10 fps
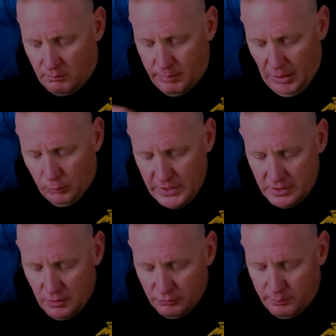a
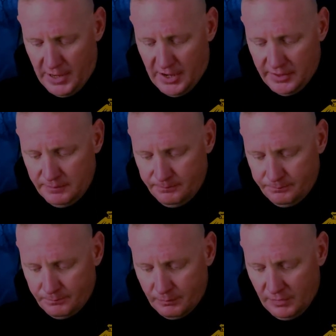week goes by,
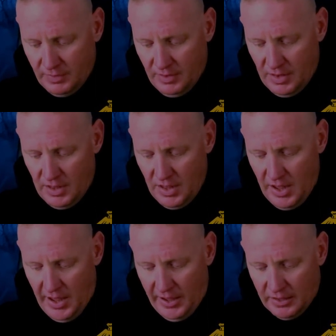
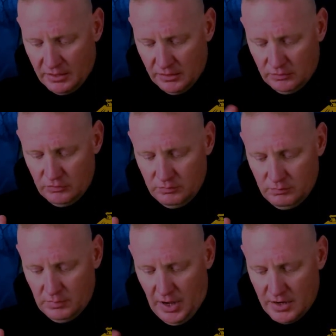and
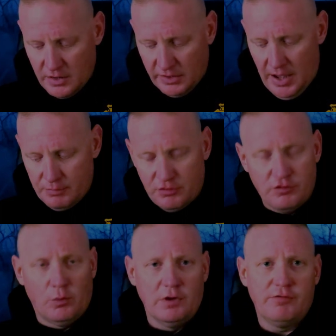Heidnik
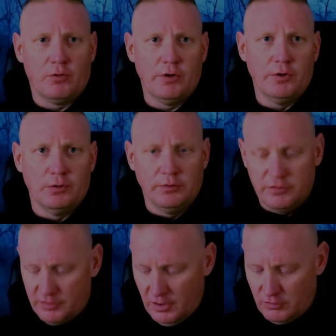captures
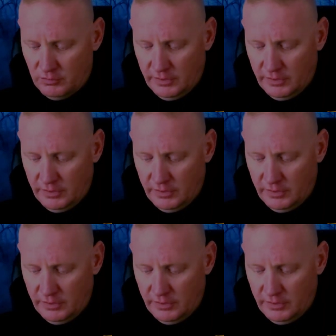24-year-old Sandra